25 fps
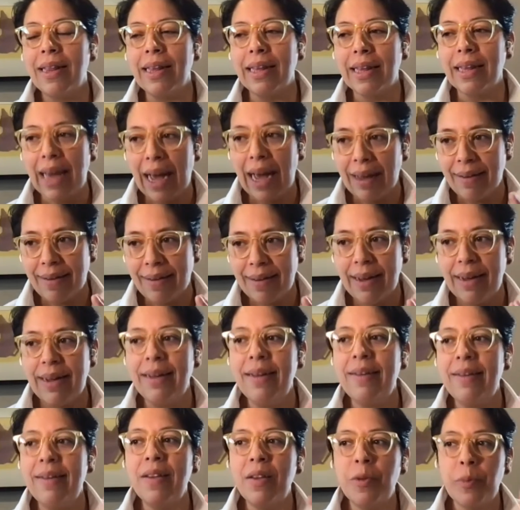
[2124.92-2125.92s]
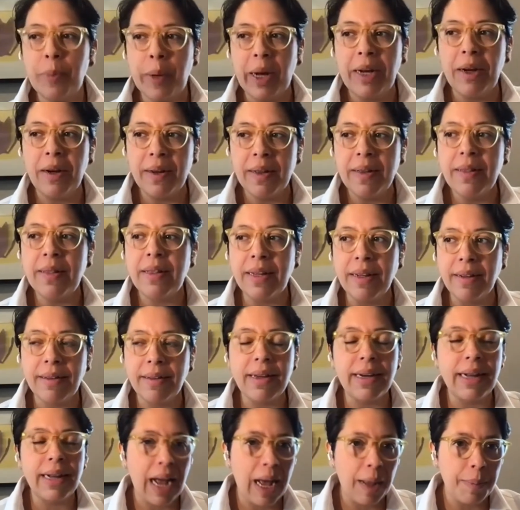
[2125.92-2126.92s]
yes, it is inspired in things
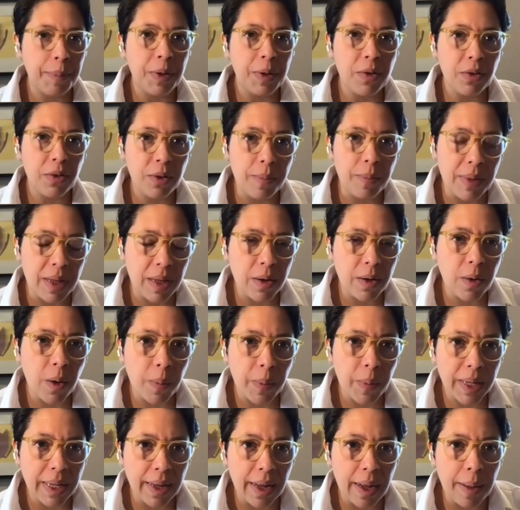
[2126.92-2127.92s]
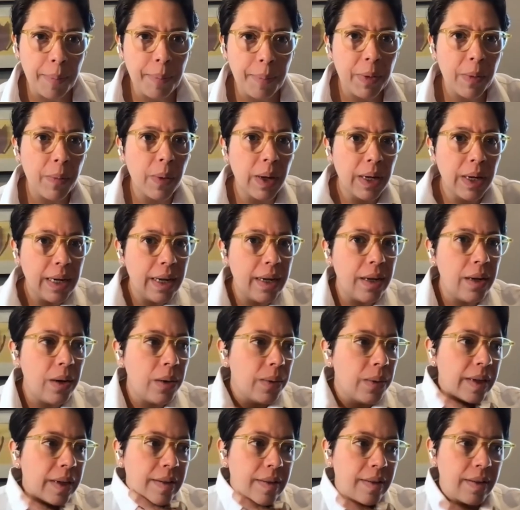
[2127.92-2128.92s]
that happened to me growing up. Juana and
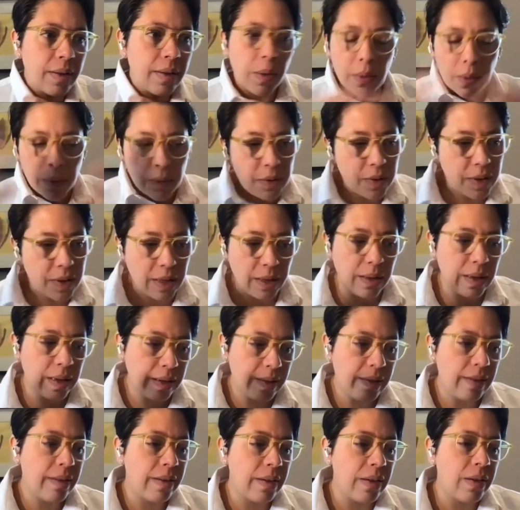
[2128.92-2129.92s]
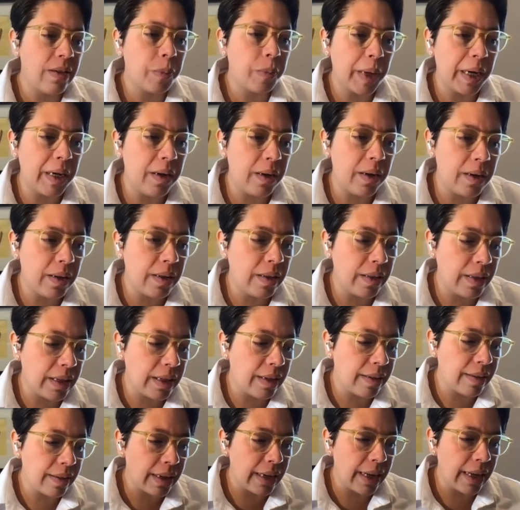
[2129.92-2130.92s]
Lucas, the whole series is inspired in
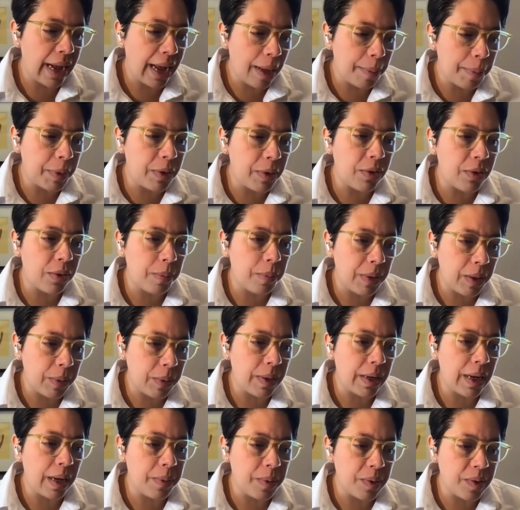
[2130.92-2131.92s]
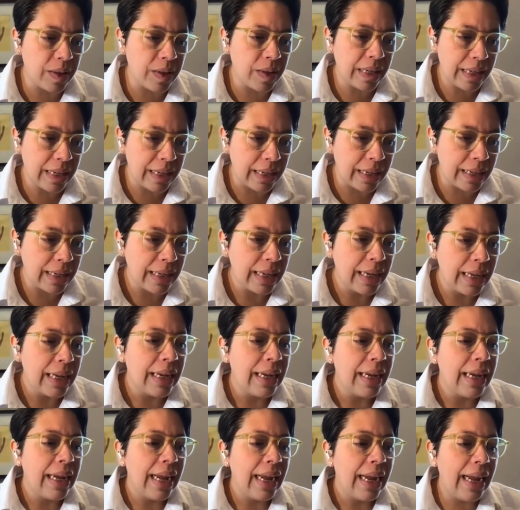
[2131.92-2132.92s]
things that happened to me when I was a kid.
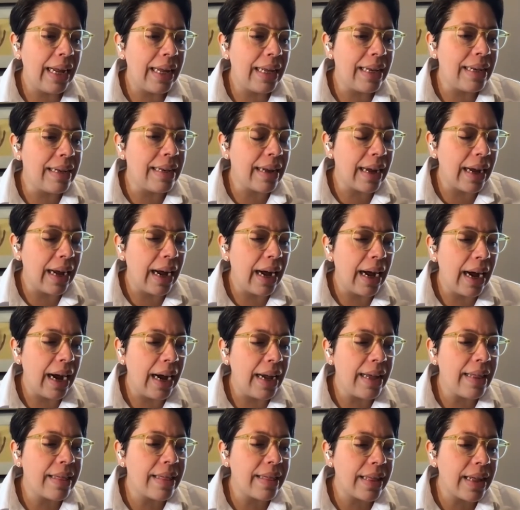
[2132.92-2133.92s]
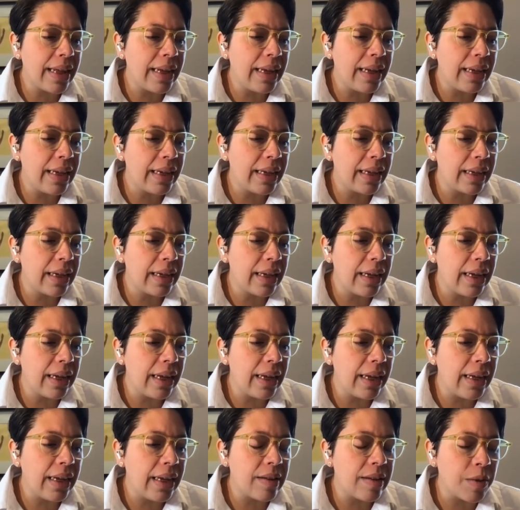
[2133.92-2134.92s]
And I think
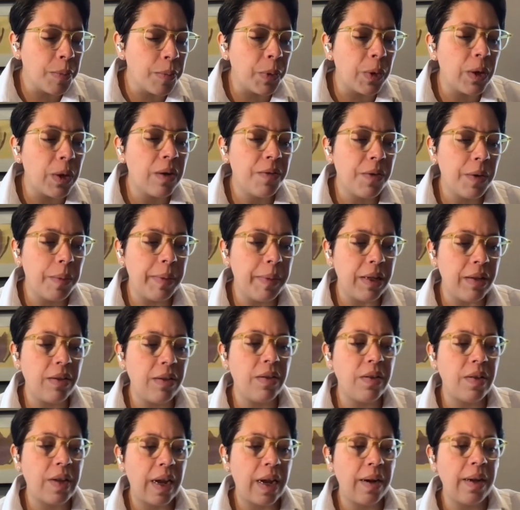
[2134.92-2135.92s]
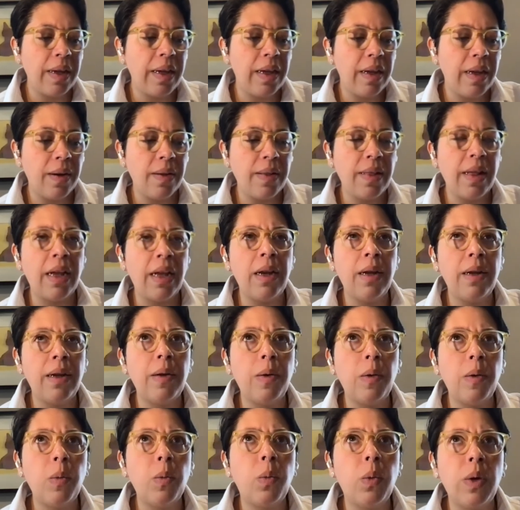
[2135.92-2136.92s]
it is important for me to share here that
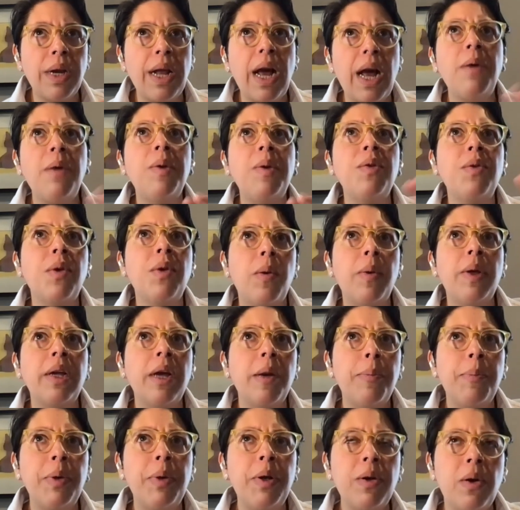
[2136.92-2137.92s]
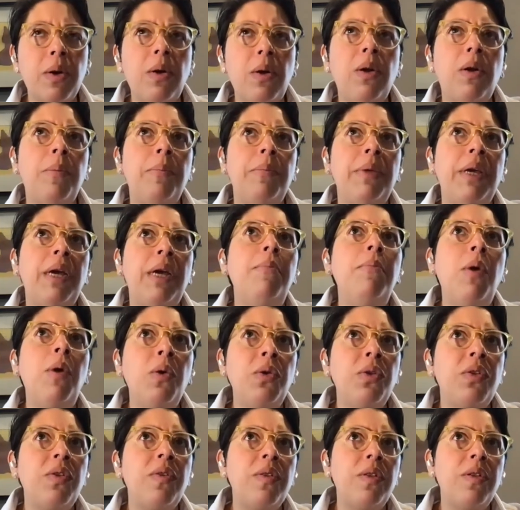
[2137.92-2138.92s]
when I was growing up in Colombia,
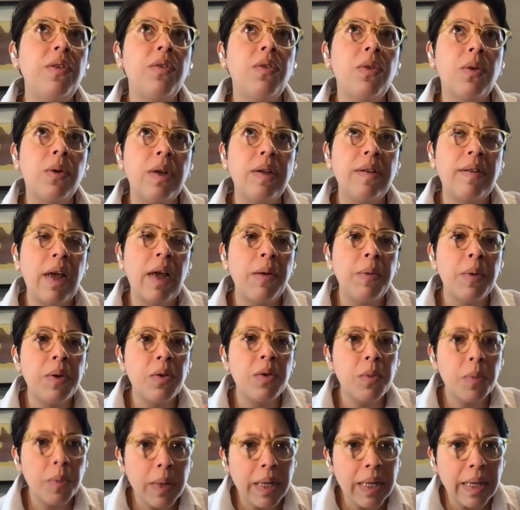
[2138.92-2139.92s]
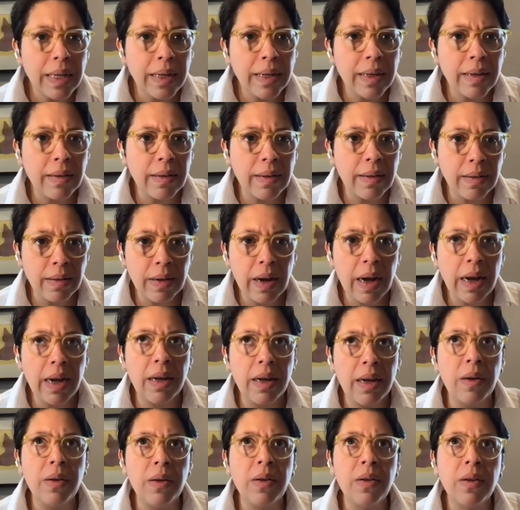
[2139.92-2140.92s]
most of the stories I was reading as a
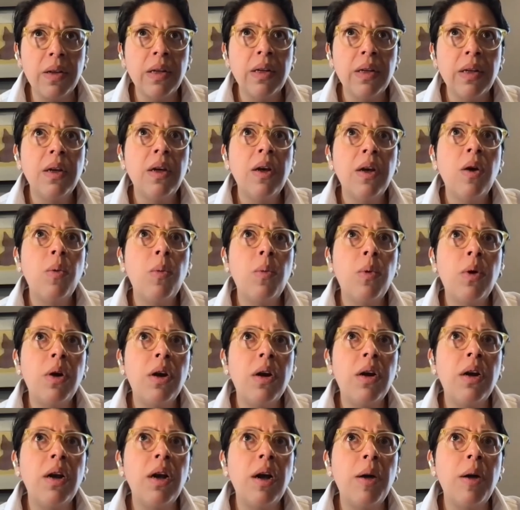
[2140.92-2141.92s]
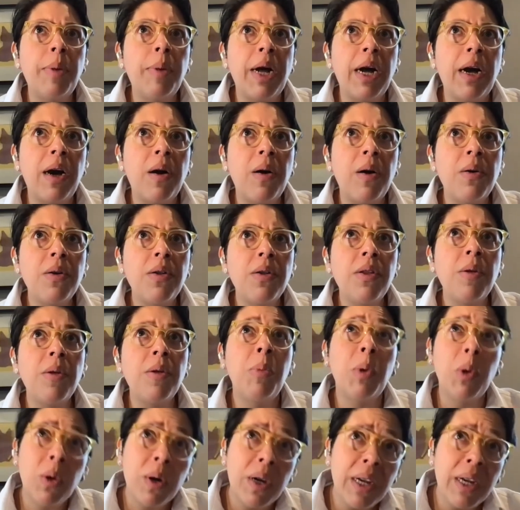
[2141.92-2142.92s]
child were about
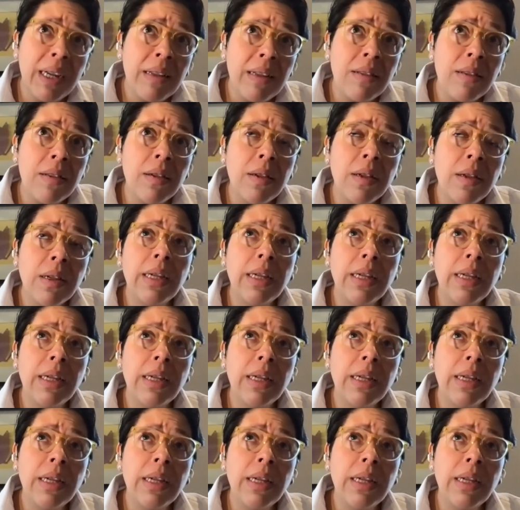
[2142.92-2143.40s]
boys